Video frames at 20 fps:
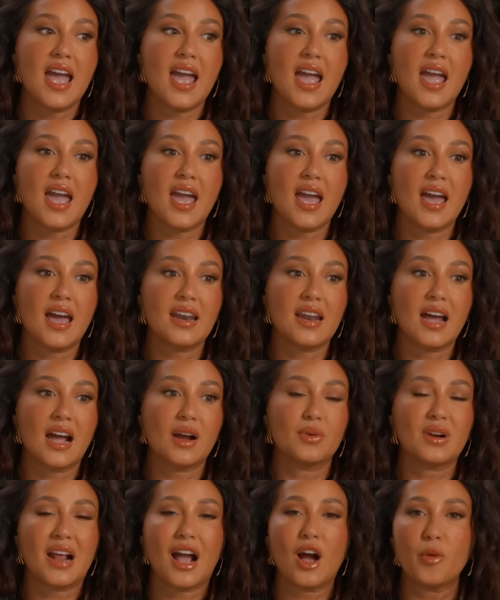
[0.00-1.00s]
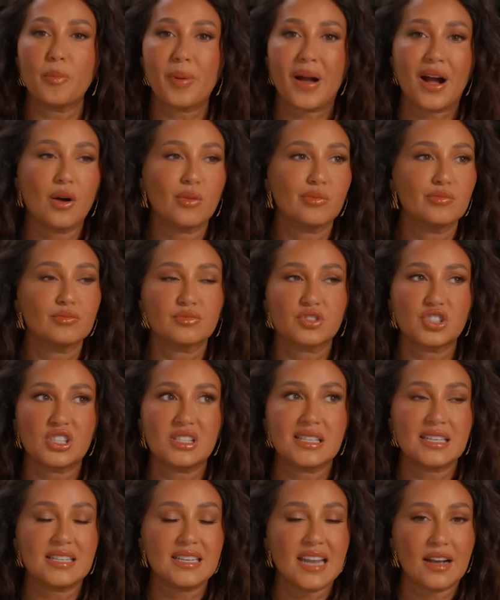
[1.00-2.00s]
and I would help out.
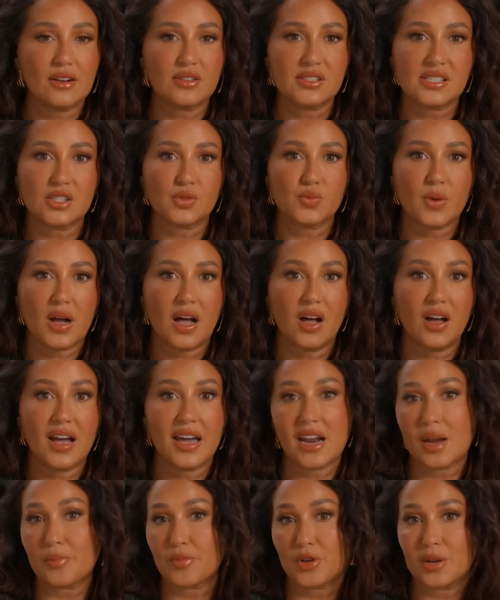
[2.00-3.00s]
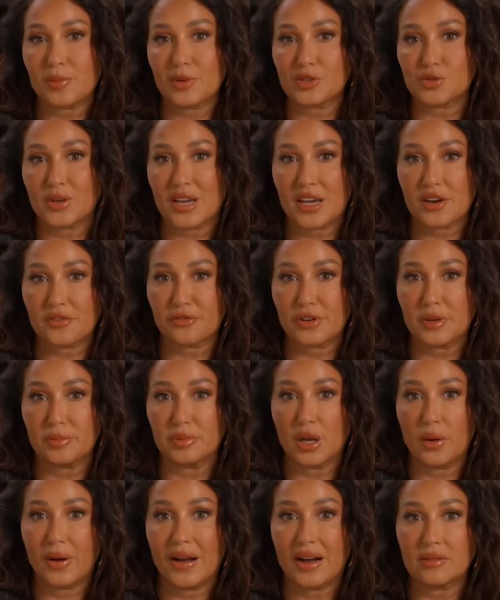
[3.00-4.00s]
She did nails as well, and I pretty much would get a free
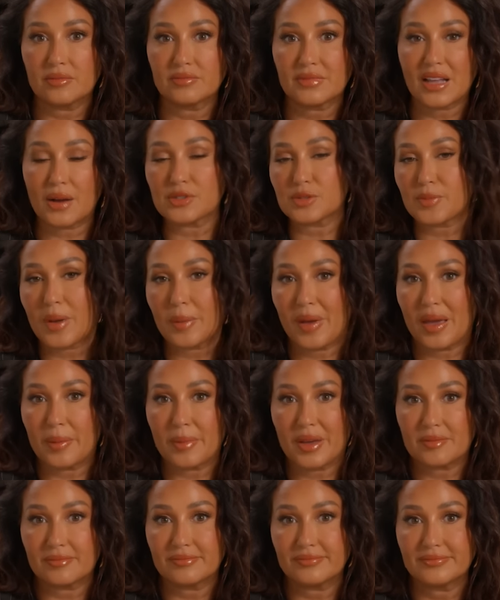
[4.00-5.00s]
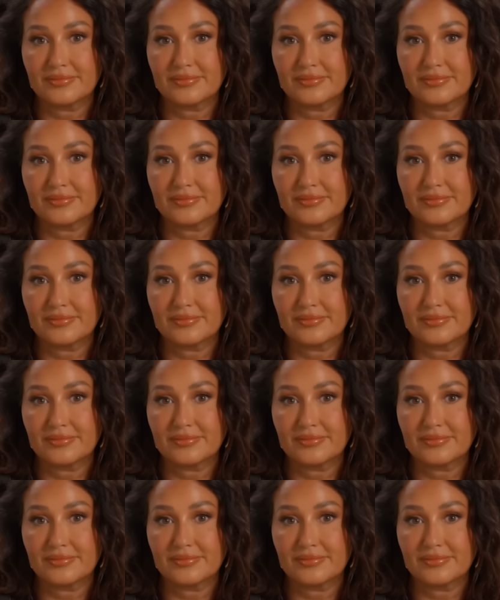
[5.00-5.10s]
blowout. That was my payment.